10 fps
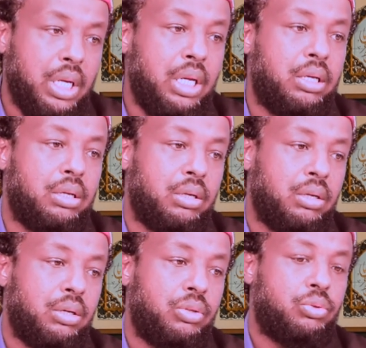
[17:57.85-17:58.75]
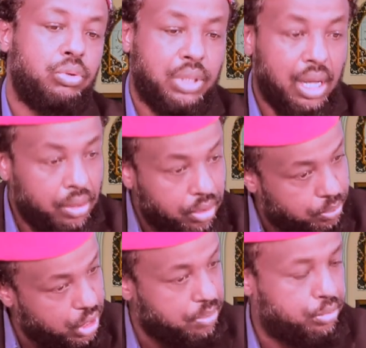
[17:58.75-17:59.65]
need to
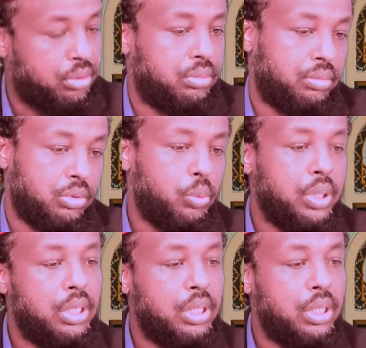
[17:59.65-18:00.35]
tell the people,